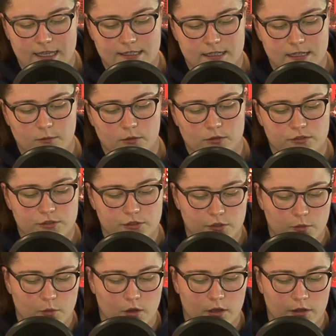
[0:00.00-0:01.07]
Italy won
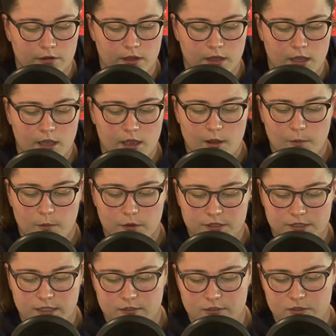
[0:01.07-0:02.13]
2-1.
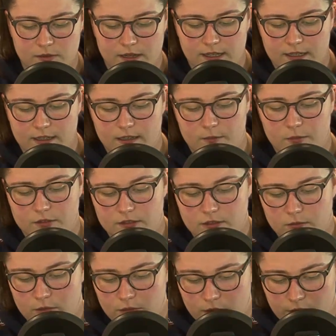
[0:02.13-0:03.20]
Brazil, Jamaica.
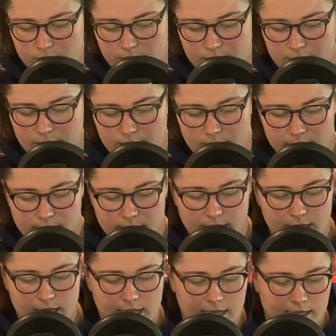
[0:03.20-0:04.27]
Brazil won 3-0.
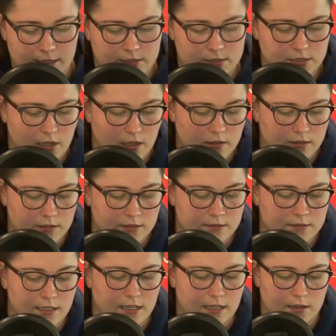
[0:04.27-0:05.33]
England,
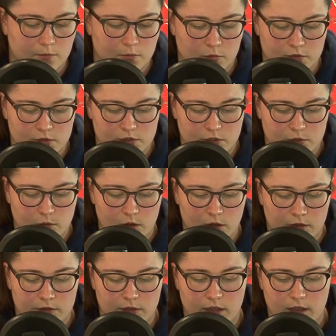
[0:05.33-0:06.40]
Scotland. England won
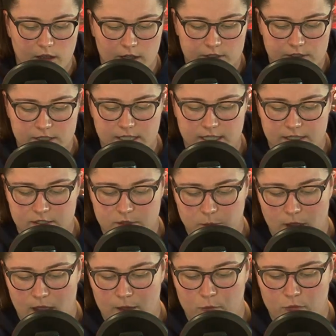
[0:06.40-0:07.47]
2-1. Argentina,
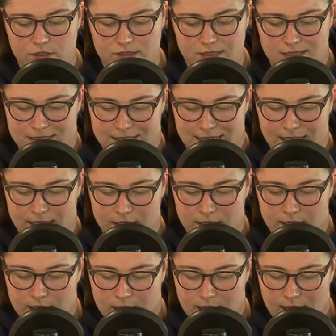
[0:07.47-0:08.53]
Japan was 0-0.
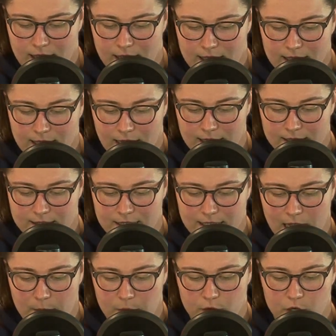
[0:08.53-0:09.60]
Canada,
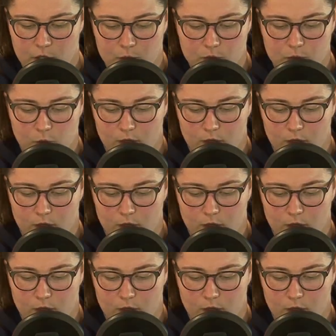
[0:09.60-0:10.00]
Cameroon was